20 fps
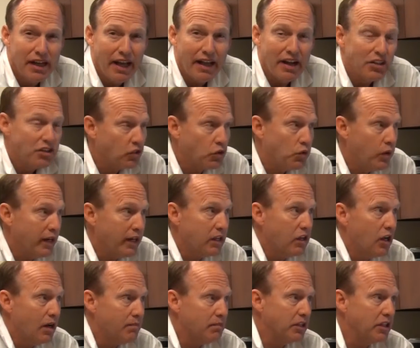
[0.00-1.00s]
And it's quite a
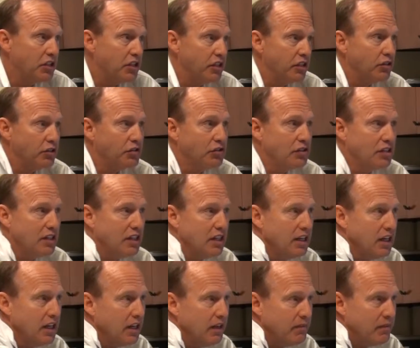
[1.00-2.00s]
common lesion. You'll see,